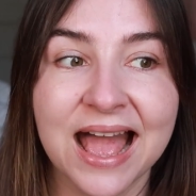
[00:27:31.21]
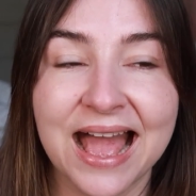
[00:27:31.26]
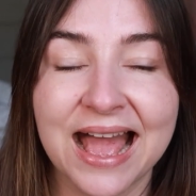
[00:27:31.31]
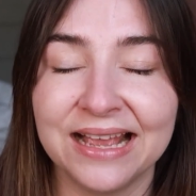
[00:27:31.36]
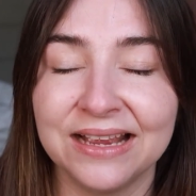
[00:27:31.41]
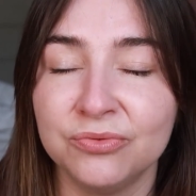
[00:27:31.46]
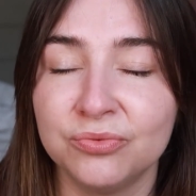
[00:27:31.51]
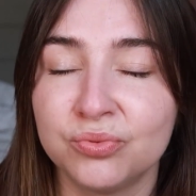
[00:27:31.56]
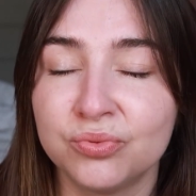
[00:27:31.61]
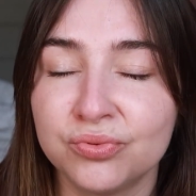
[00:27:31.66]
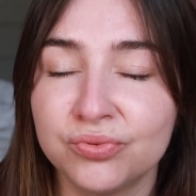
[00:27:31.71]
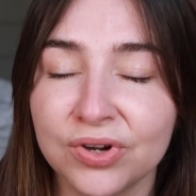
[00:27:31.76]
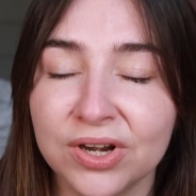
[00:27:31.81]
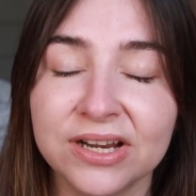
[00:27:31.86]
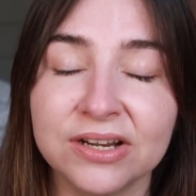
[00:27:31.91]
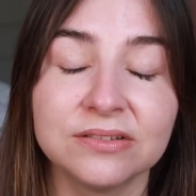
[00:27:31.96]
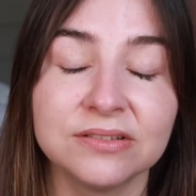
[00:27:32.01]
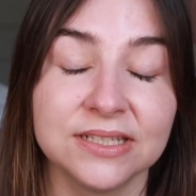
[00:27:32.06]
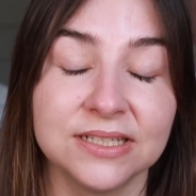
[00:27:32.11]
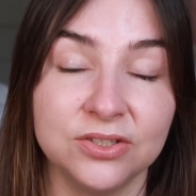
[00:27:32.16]
I
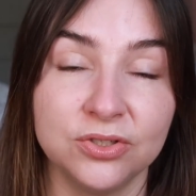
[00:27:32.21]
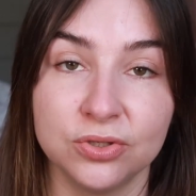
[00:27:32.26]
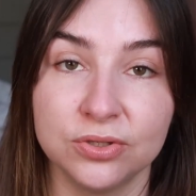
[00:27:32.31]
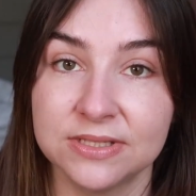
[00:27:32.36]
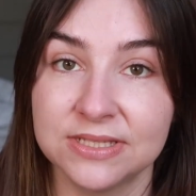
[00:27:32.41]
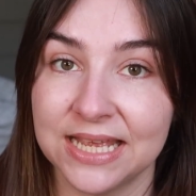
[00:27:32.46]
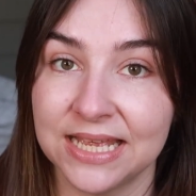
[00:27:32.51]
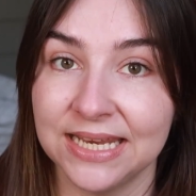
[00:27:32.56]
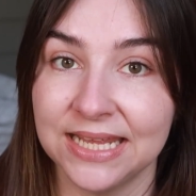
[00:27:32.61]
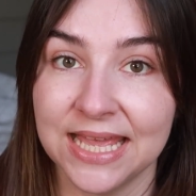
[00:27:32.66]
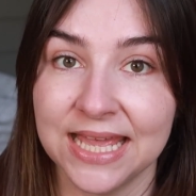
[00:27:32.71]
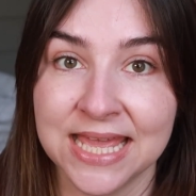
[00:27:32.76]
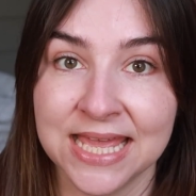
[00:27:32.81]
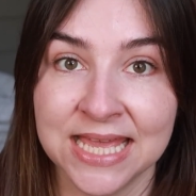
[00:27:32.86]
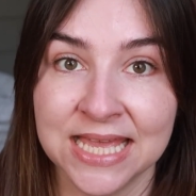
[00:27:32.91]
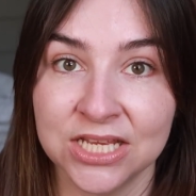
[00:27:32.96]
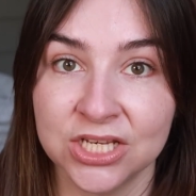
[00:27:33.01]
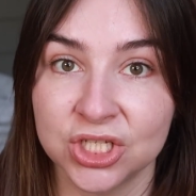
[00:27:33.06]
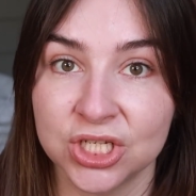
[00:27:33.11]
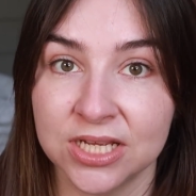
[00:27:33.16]
rarely use any
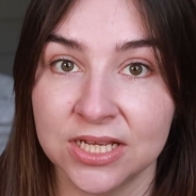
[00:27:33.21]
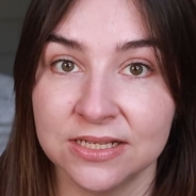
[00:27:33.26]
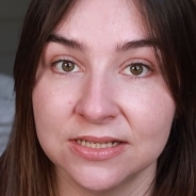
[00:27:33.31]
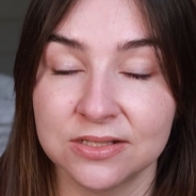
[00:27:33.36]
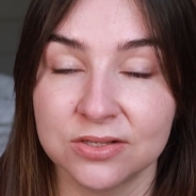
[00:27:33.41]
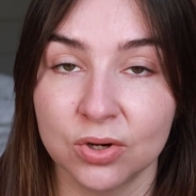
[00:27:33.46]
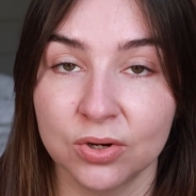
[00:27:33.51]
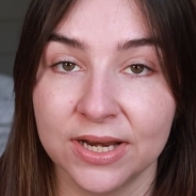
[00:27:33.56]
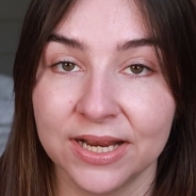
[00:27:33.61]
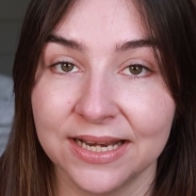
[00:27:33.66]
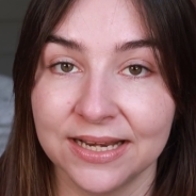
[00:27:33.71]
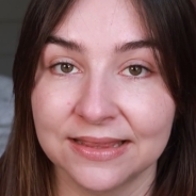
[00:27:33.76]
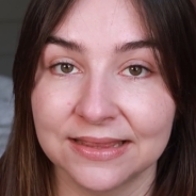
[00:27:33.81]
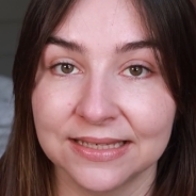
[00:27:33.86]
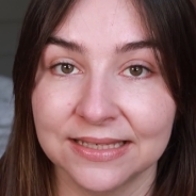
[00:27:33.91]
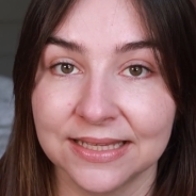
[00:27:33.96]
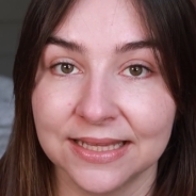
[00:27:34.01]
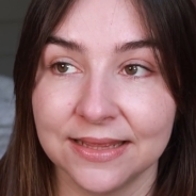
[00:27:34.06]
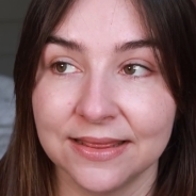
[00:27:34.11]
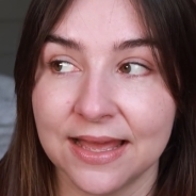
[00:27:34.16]
AHAs or
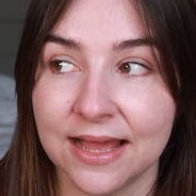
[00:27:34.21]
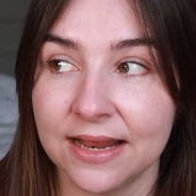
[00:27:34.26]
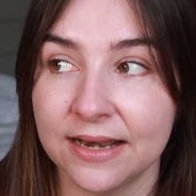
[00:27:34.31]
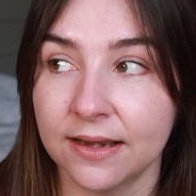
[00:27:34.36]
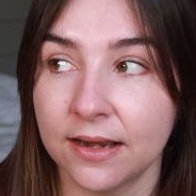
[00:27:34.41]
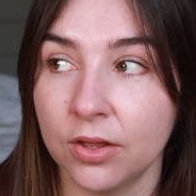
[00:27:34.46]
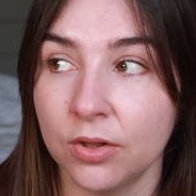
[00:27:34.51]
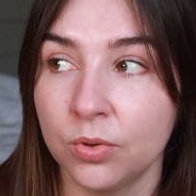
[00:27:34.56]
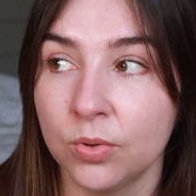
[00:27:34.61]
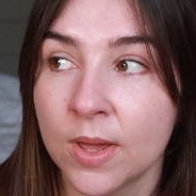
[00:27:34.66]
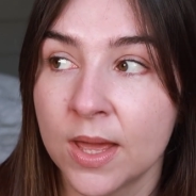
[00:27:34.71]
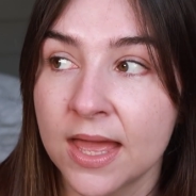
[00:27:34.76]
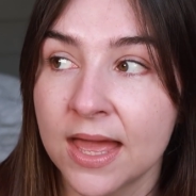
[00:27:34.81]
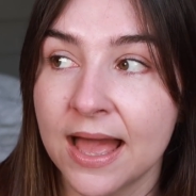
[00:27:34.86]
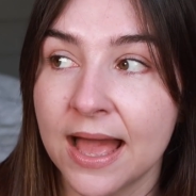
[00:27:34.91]
anything like that now.